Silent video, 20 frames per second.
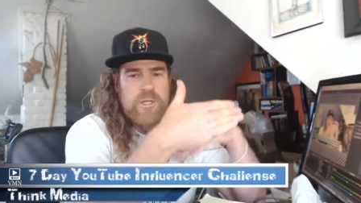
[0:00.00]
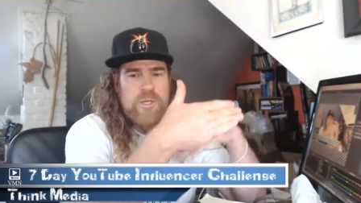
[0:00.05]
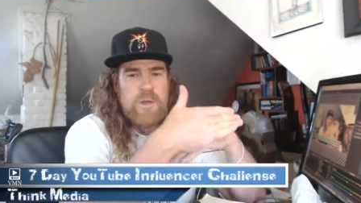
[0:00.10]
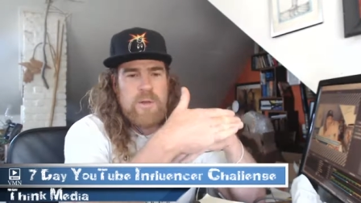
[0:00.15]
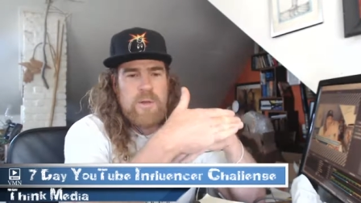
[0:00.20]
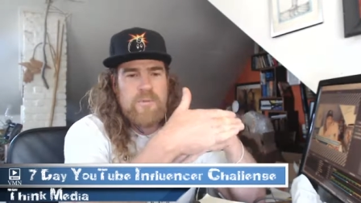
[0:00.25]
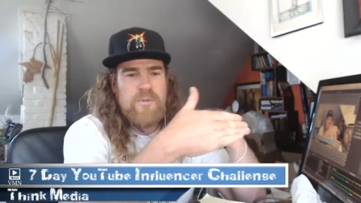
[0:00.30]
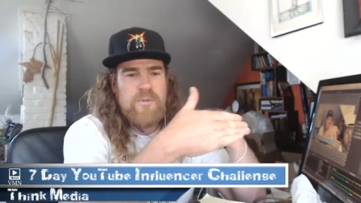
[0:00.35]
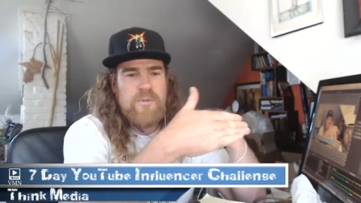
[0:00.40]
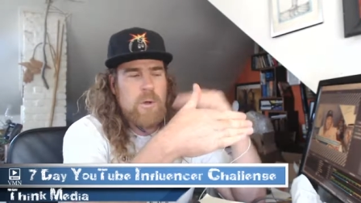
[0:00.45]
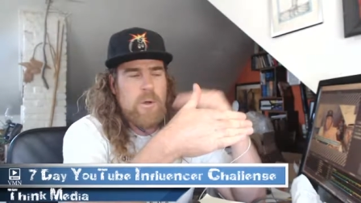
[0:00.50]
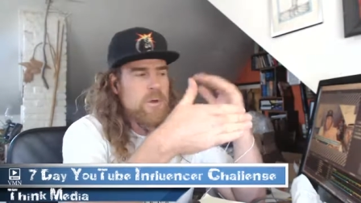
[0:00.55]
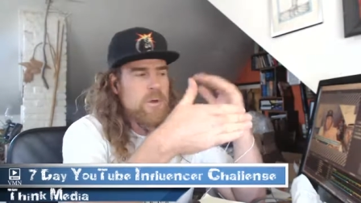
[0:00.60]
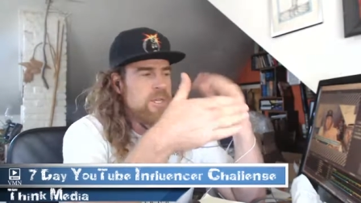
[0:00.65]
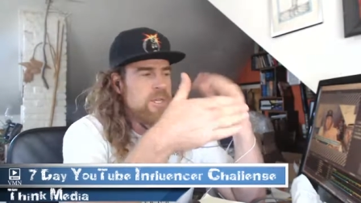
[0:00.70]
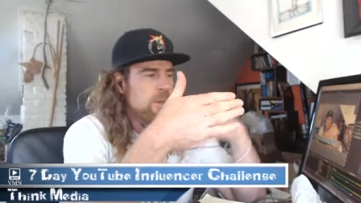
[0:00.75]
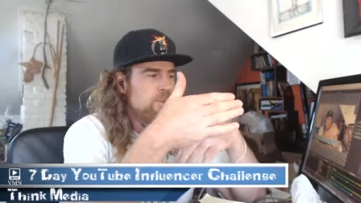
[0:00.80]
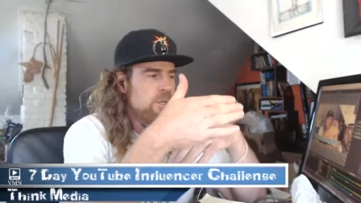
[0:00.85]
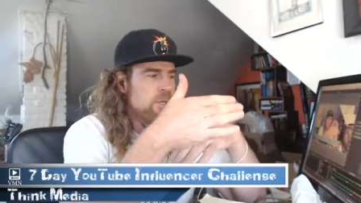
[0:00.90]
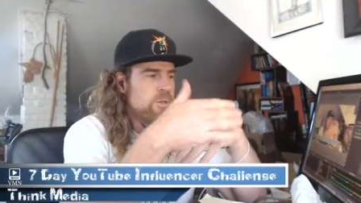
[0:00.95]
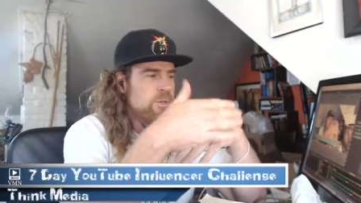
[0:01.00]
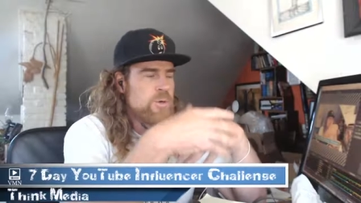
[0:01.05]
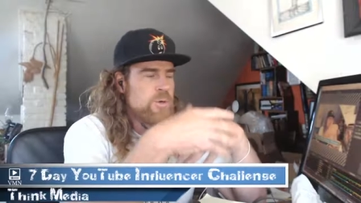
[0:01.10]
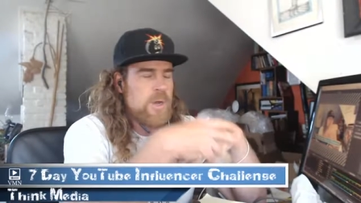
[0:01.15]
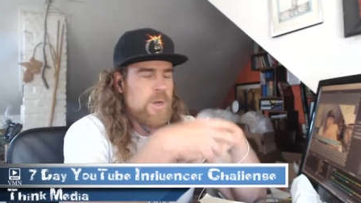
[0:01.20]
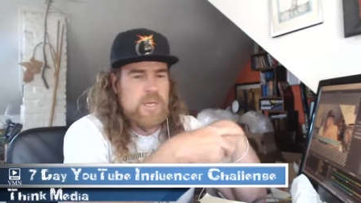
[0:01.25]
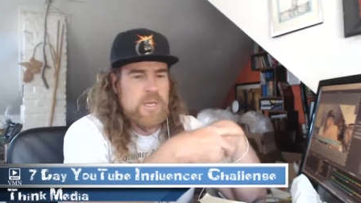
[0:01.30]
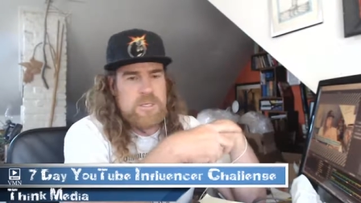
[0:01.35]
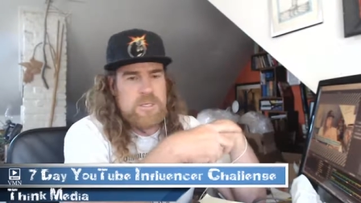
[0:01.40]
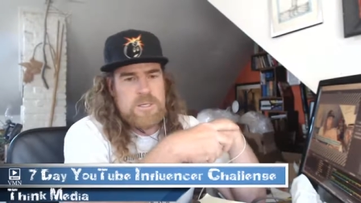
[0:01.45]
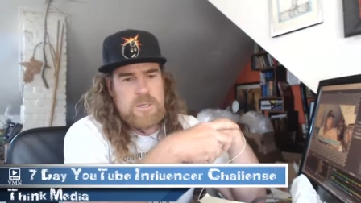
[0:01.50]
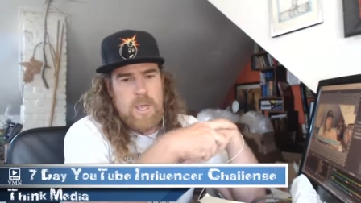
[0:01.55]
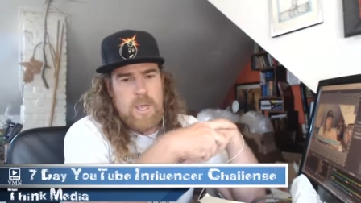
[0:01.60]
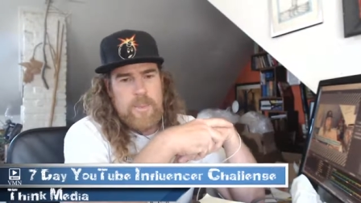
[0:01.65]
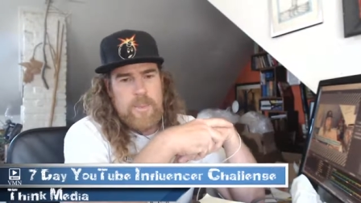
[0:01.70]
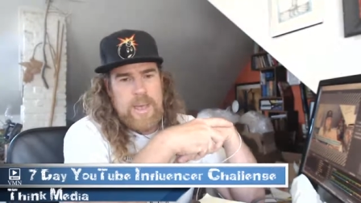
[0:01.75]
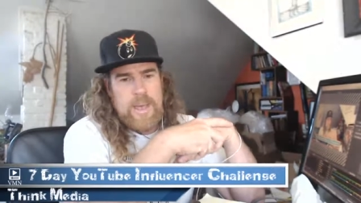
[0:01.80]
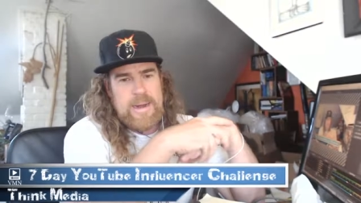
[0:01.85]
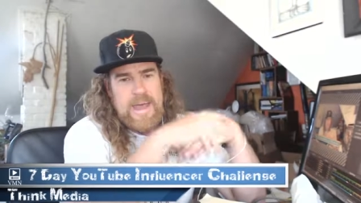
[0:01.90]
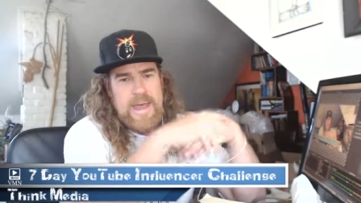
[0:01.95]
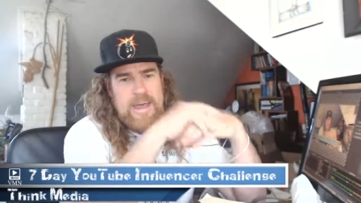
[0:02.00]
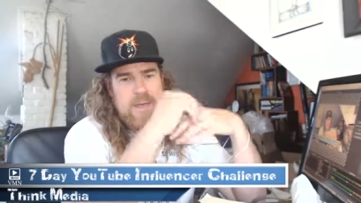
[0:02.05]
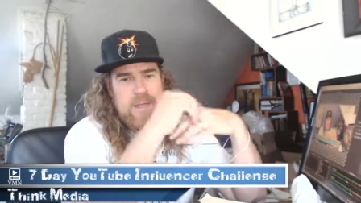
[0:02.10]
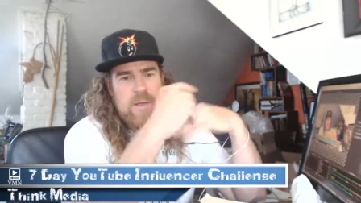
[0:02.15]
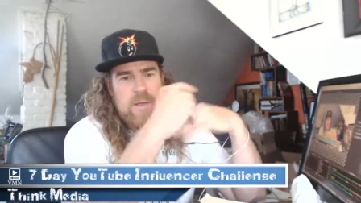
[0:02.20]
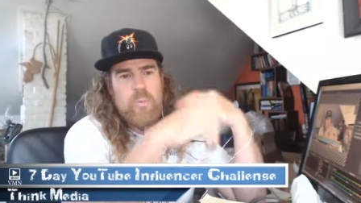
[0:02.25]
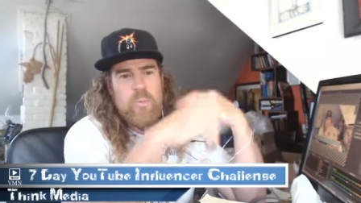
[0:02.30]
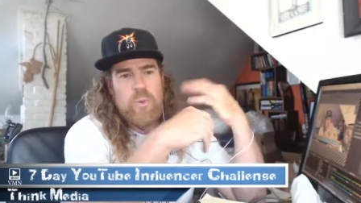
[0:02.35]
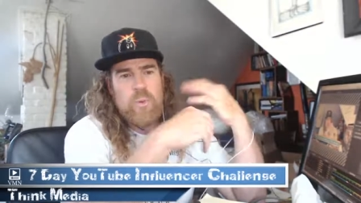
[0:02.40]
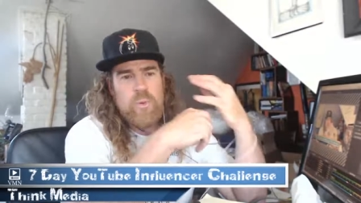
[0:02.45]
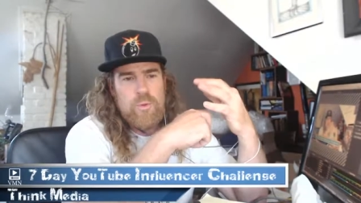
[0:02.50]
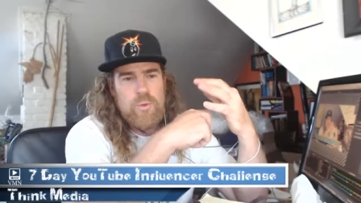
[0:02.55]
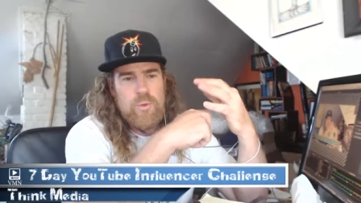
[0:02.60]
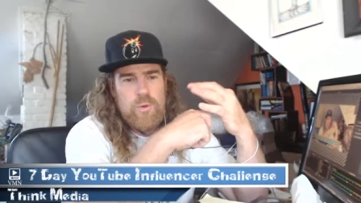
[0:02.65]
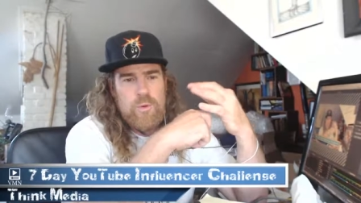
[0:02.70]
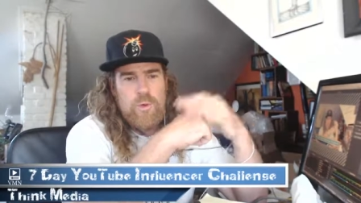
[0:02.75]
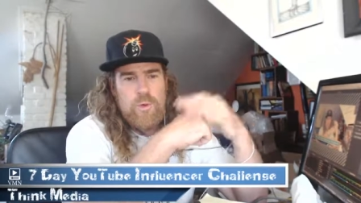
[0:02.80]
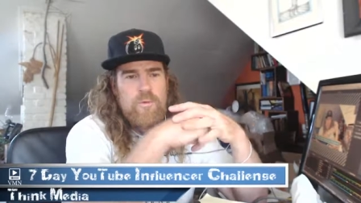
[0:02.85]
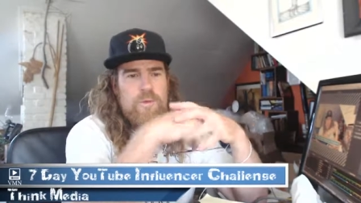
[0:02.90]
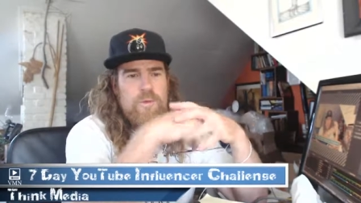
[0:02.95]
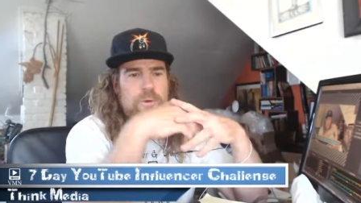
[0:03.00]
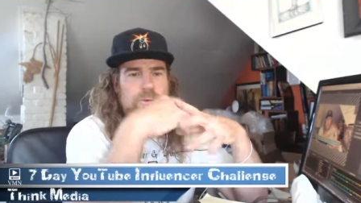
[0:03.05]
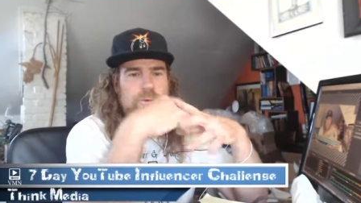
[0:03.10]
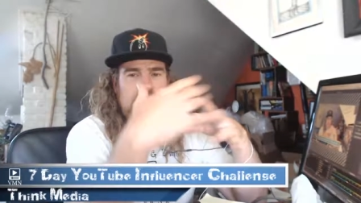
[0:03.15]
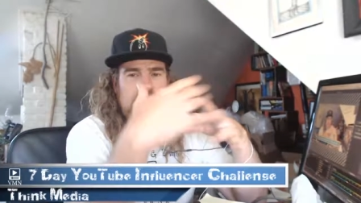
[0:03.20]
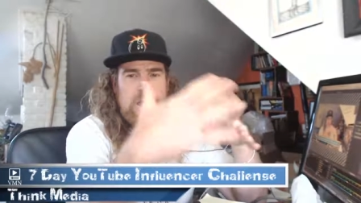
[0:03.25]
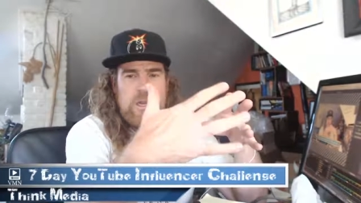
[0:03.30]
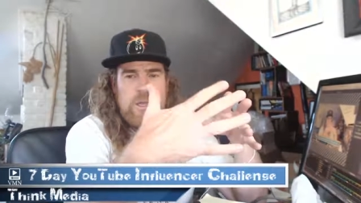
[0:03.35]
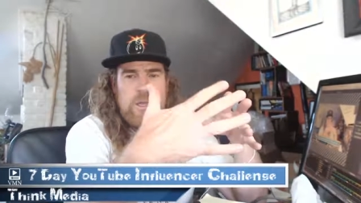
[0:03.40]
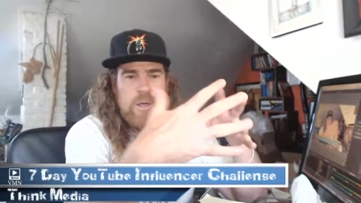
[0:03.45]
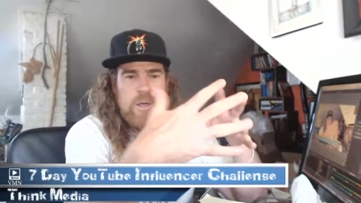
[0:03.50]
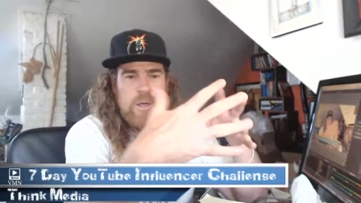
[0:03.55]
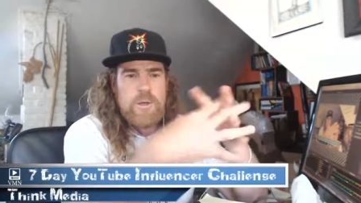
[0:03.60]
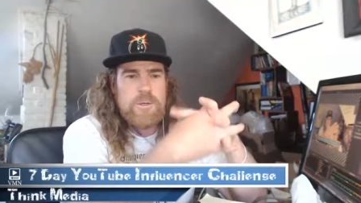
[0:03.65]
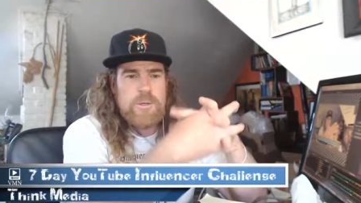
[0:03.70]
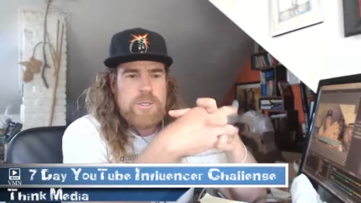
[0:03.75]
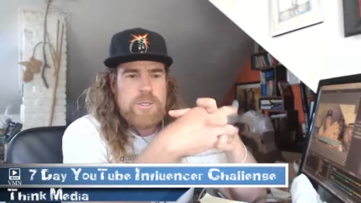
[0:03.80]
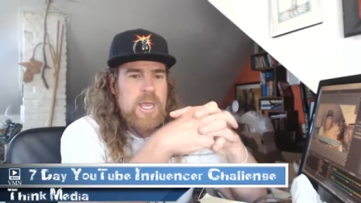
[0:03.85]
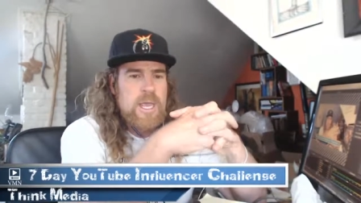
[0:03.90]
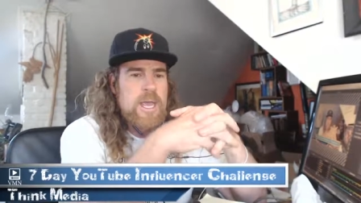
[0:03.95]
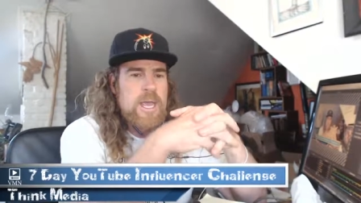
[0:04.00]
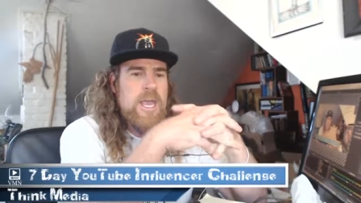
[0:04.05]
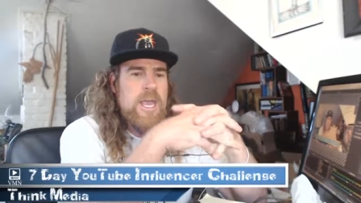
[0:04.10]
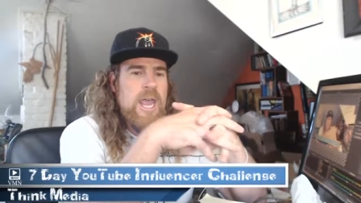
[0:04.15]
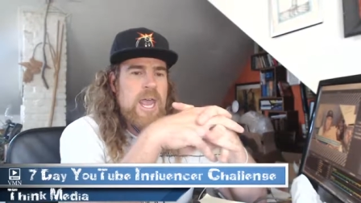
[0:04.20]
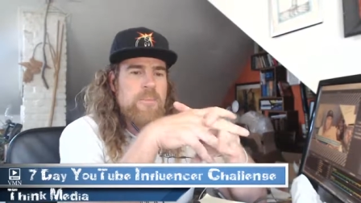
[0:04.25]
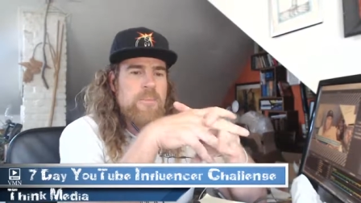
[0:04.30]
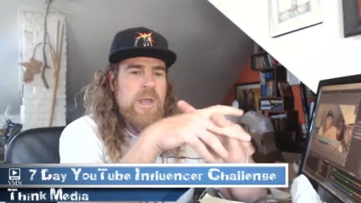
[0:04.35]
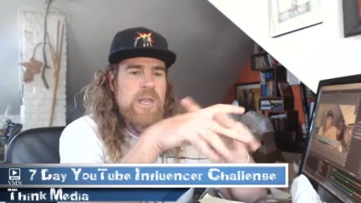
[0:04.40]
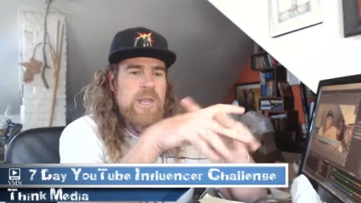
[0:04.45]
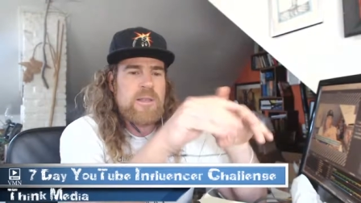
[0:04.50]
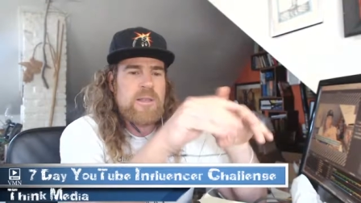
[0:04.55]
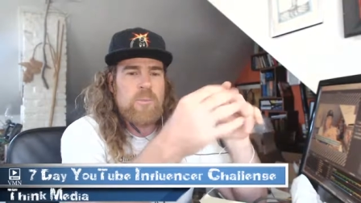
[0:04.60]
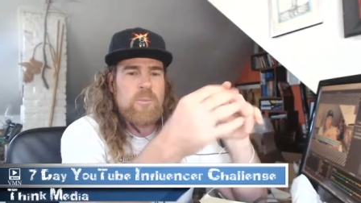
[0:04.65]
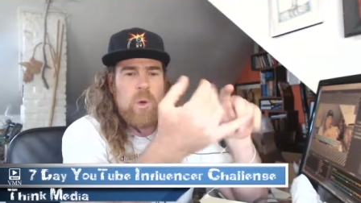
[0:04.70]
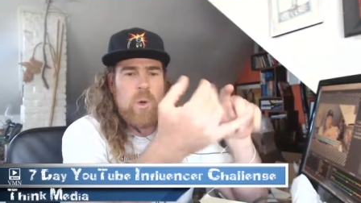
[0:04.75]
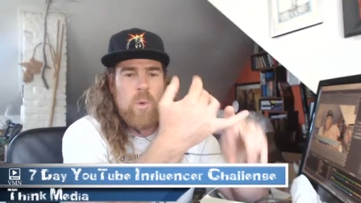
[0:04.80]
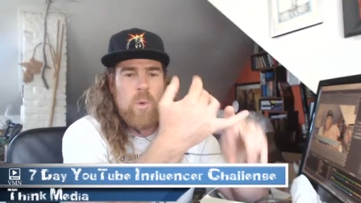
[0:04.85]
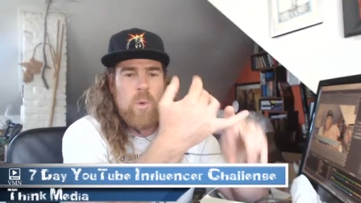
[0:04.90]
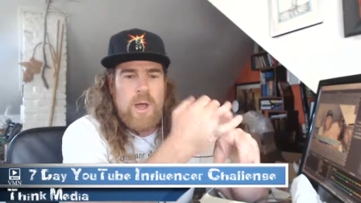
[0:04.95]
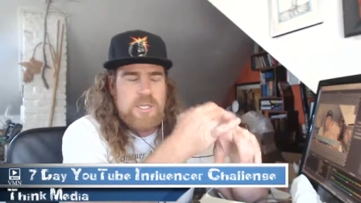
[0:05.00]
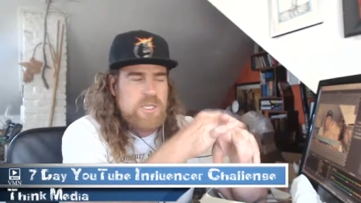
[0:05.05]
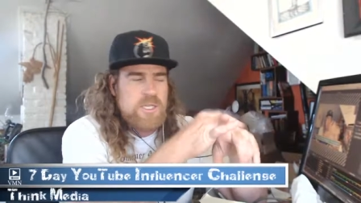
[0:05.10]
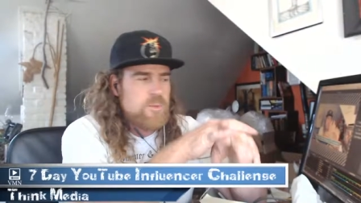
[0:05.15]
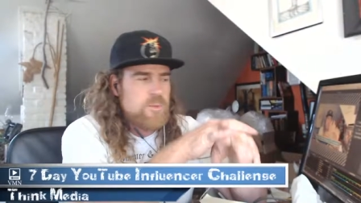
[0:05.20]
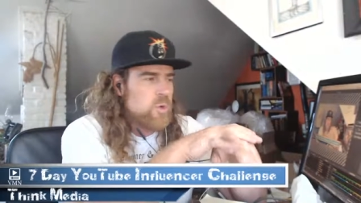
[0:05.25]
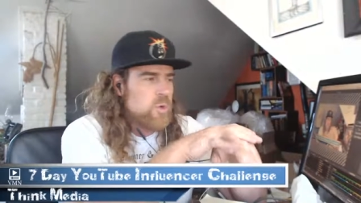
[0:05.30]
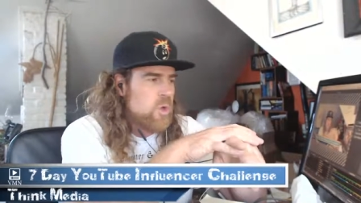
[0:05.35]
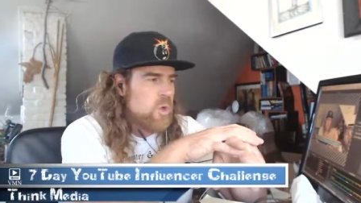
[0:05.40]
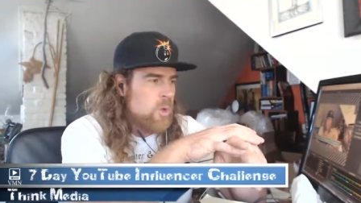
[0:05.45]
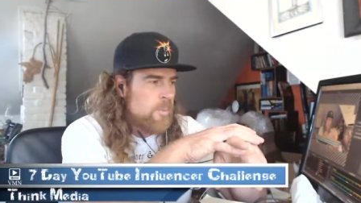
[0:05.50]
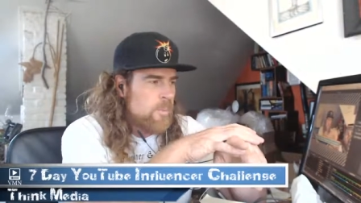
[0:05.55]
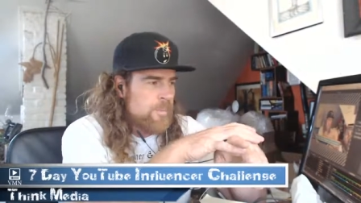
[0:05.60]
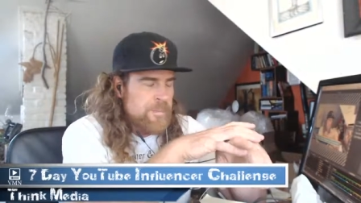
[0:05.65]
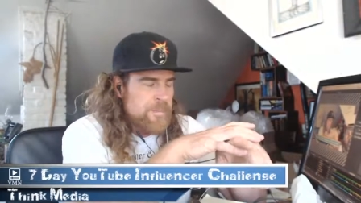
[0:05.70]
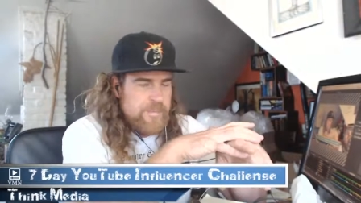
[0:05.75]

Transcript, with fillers: straightforward tips and tricks about how to improve your videos and make them more watchable.